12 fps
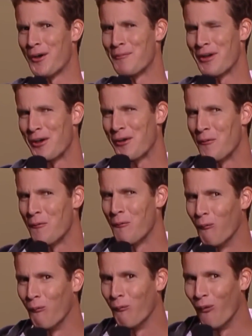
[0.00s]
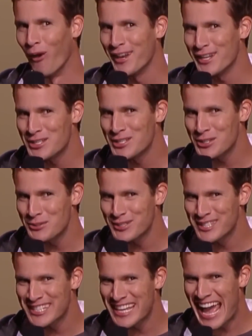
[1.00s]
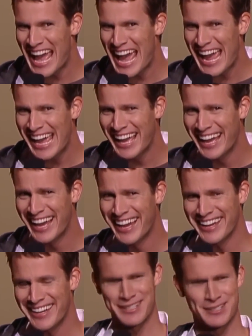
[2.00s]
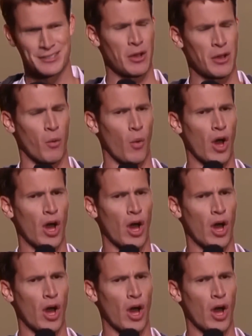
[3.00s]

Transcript: I'm like, what did you say? He's like,